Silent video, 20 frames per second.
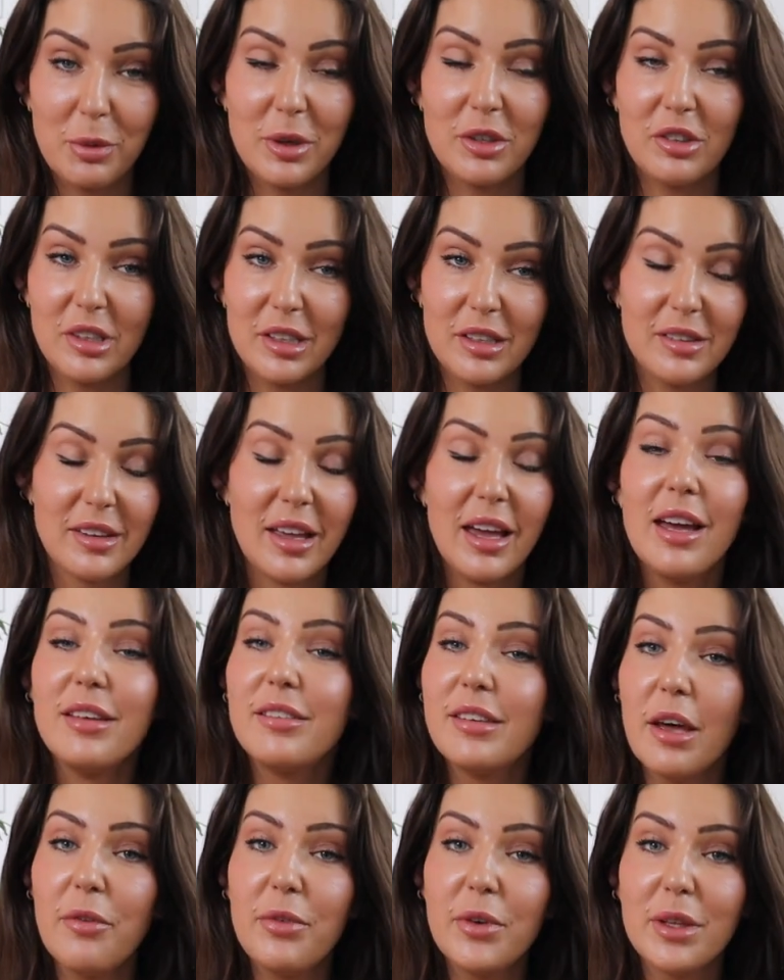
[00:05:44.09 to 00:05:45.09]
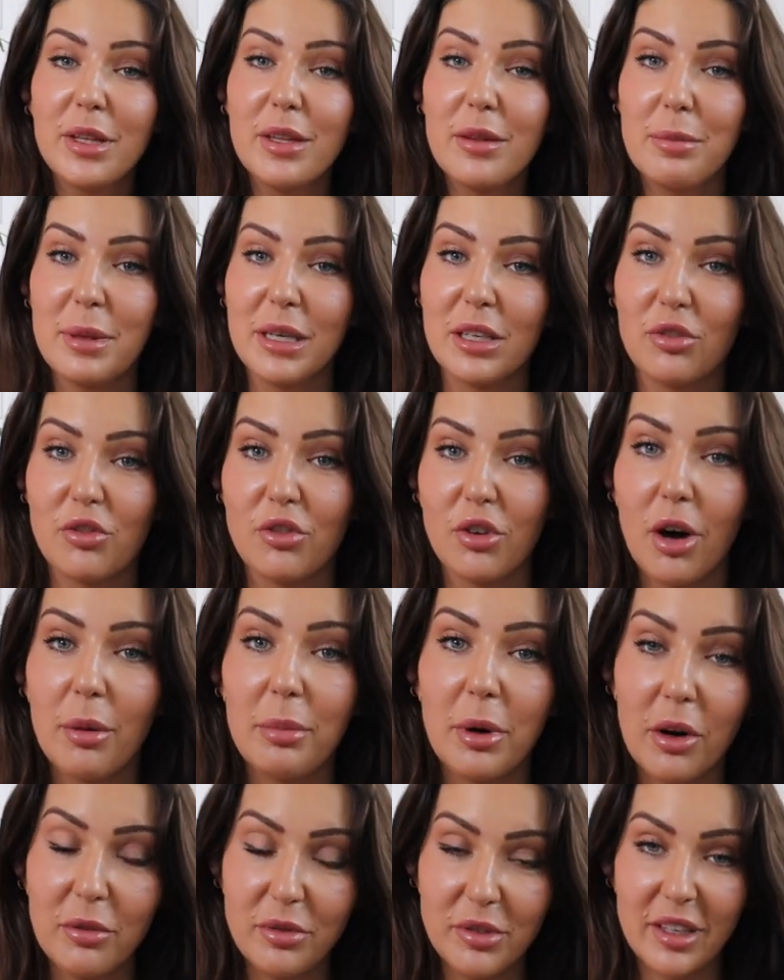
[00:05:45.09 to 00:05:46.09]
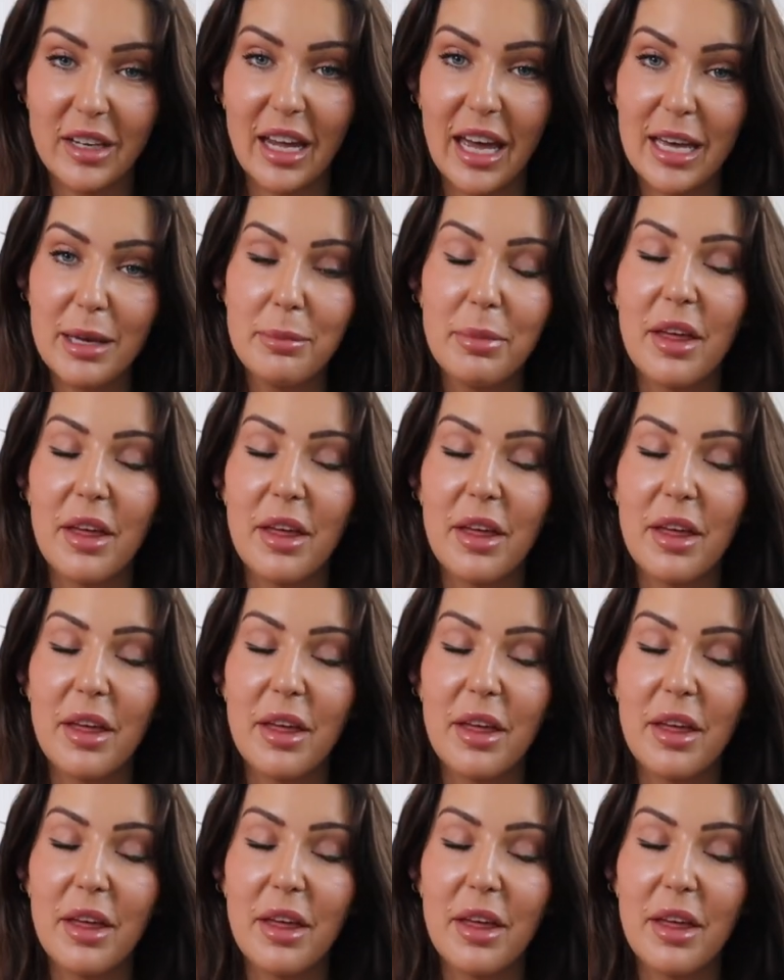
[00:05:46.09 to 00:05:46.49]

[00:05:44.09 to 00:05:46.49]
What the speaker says: which is definitely the biggest job of today,